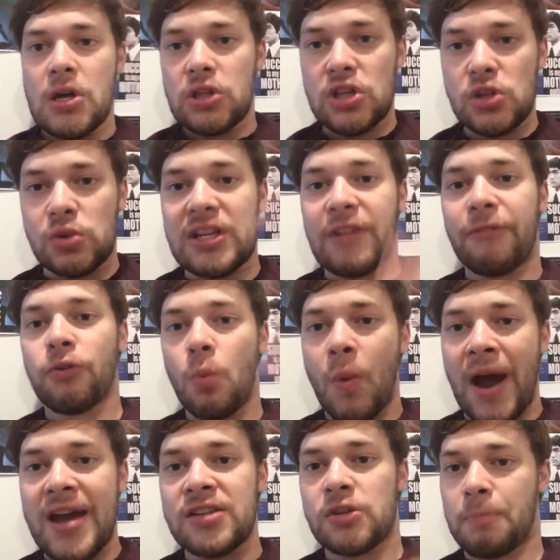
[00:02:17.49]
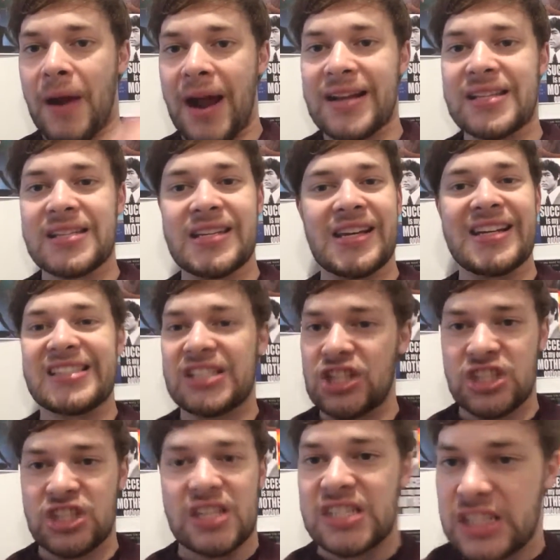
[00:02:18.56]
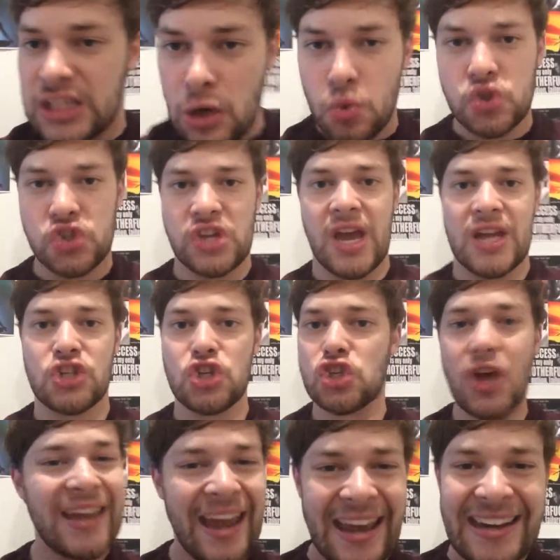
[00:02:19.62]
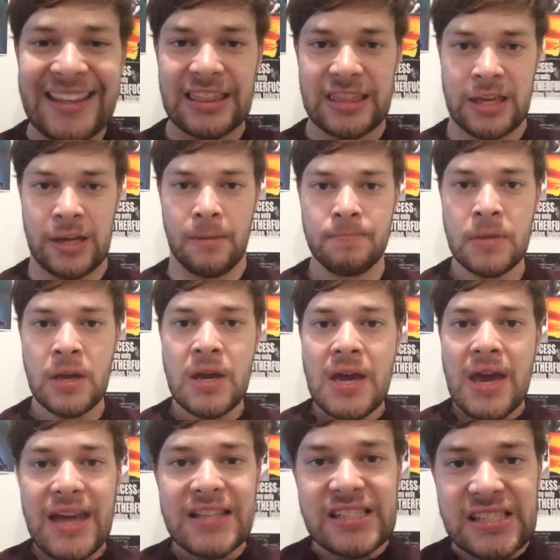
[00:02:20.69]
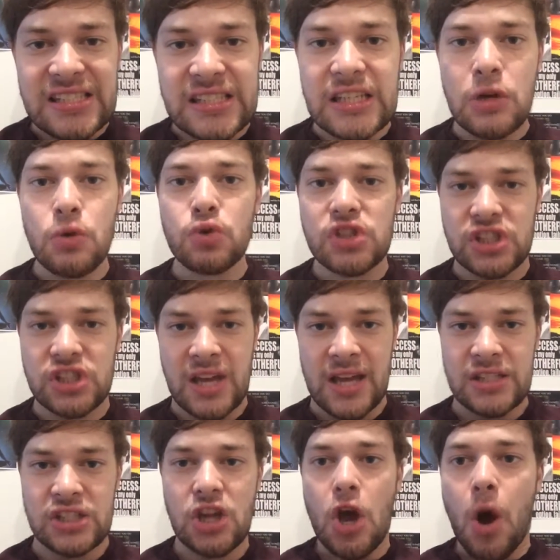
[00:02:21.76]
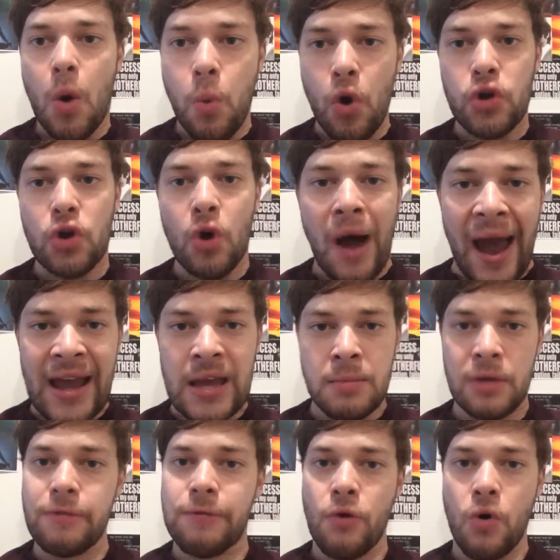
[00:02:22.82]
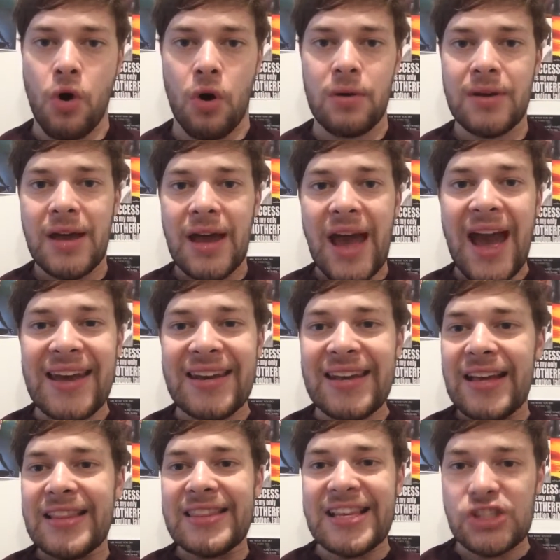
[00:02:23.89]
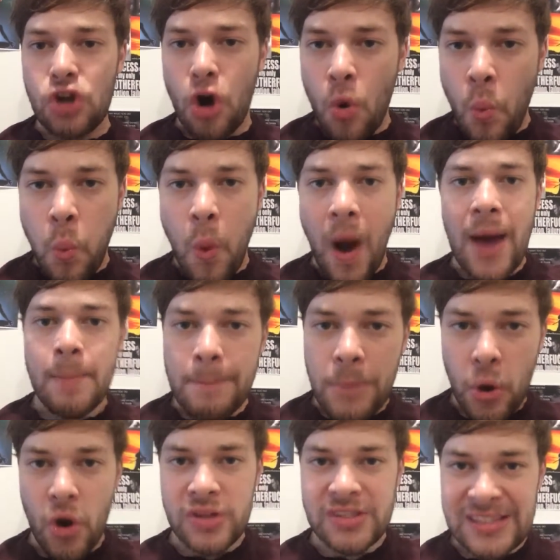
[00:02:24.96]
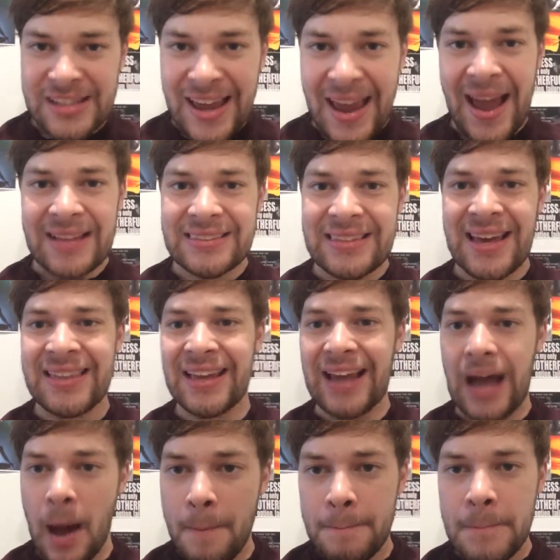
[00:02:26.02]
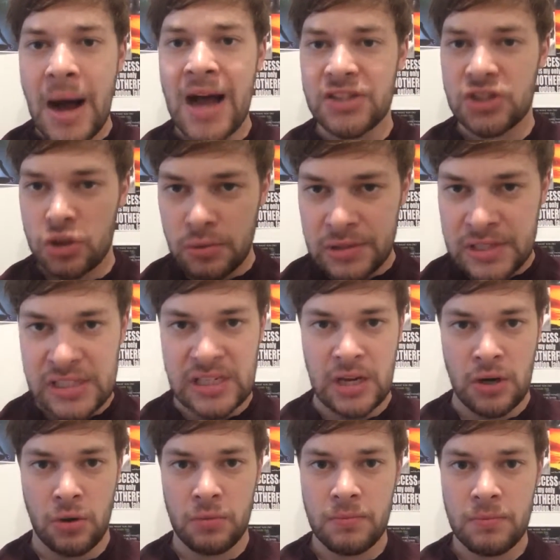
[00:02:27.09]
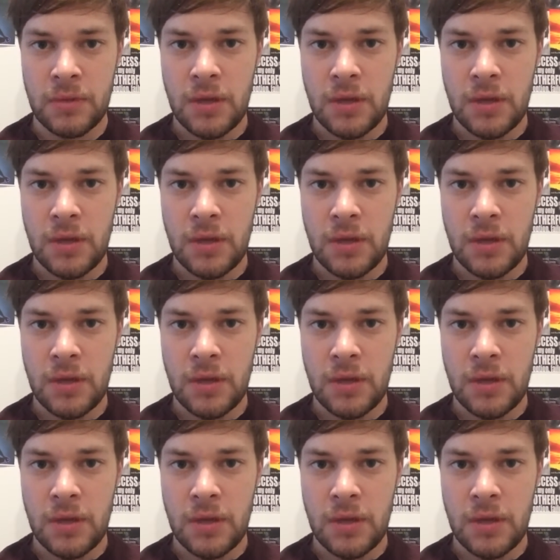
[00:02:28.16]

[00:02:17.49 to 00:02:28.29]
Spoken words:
There's different ways of practicing it. It's just a skill set, just like anything. It's skill sets are what you're aiming for. And there's not one person out there that can't master a skill.